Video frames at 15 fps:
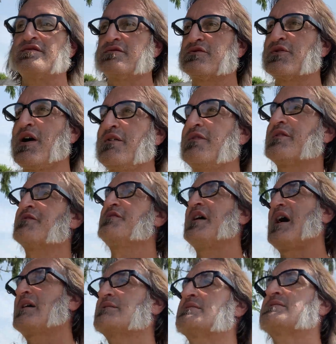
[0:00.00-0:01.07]
driving
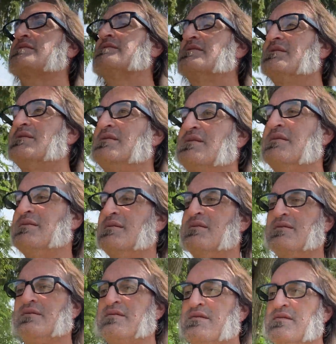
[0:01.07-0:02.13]
fast.
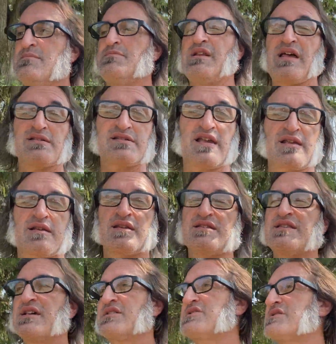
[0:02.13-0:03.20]
But as I
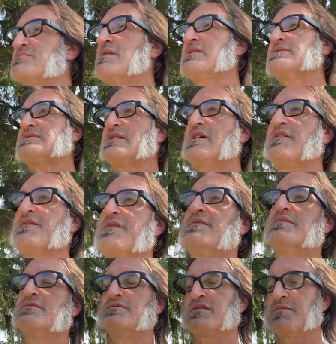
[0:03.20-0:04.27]
conditioned myself
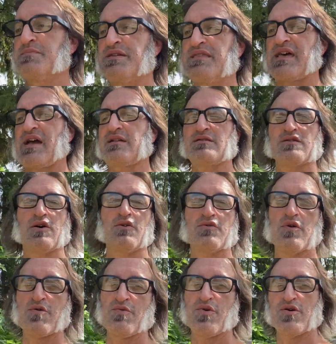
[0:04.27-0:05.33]
to be that low
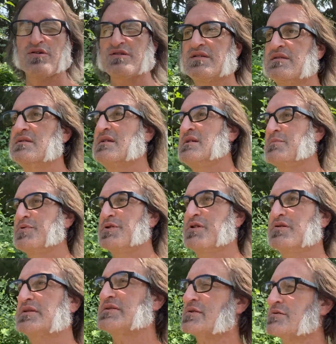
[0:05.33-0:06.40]
reward
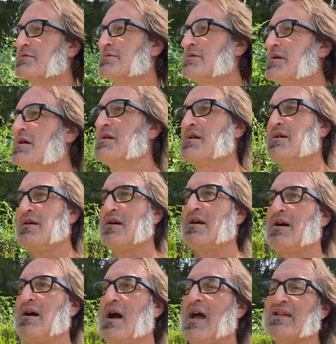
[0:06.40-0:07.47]
producer,
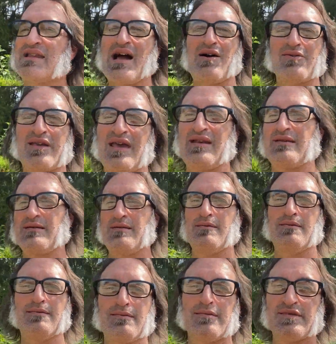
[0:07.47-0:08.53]
I now get
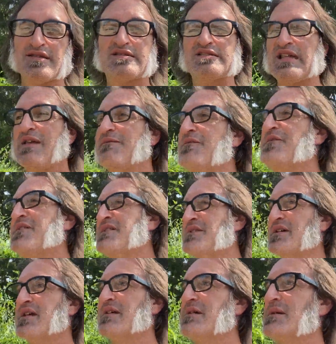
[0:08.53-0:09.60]
the same
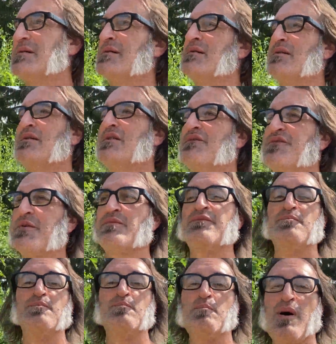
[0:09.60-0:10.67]
feeling
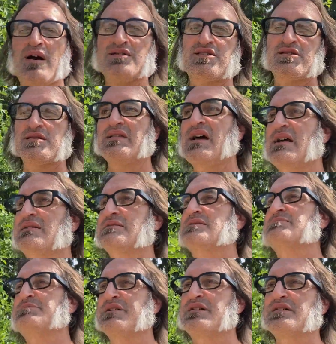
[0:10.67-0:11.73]
from much less
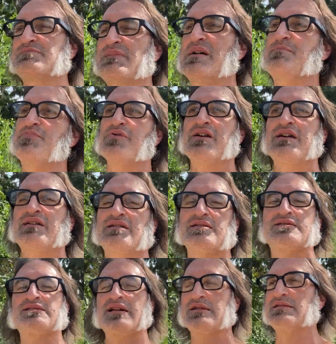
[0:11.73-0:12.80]
because my brain is
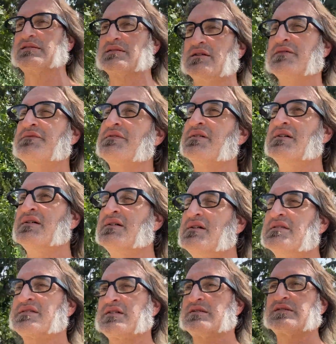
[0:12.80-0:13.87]
sensitive
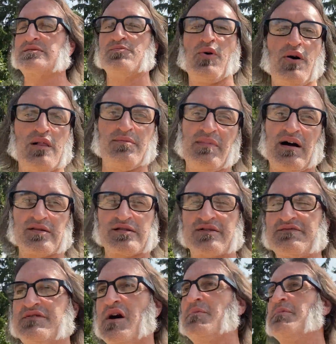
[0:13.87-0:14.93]
to small amounts of
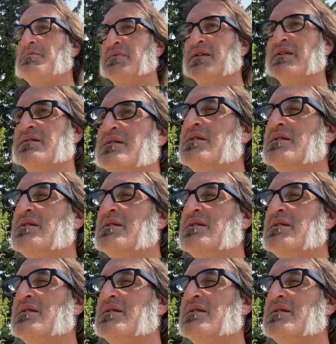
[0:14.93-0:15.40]
dopamine,